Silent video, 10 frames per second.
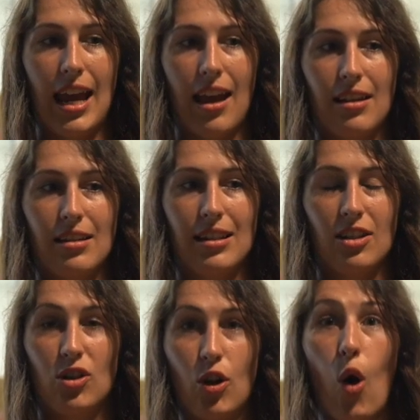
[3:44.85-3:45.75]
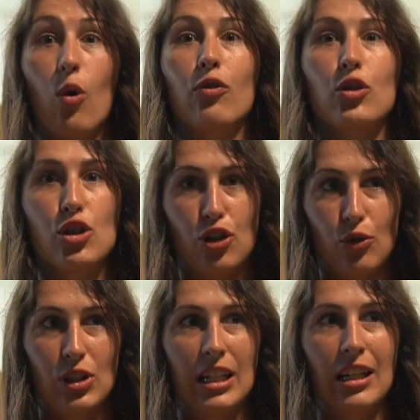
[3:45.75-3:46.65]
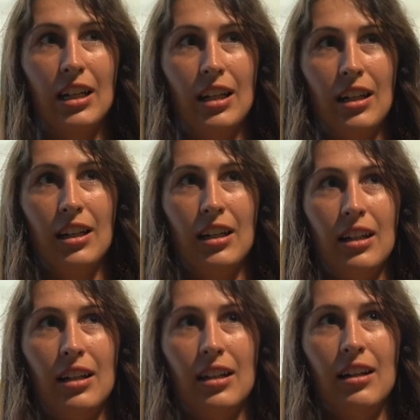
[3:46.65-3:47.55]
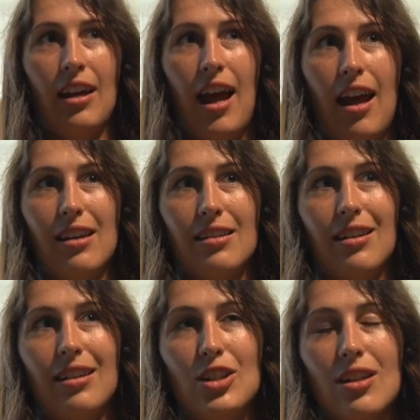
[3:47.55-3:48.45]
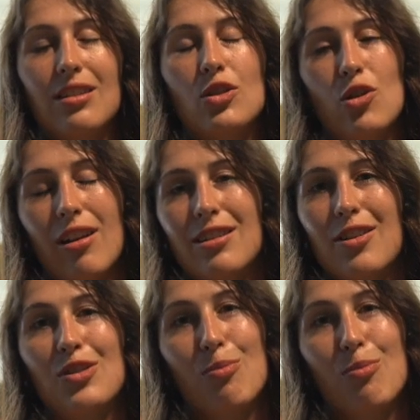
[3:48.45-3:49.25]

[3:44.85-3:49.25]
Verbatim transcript: and needs to overshoot and doesn't trust their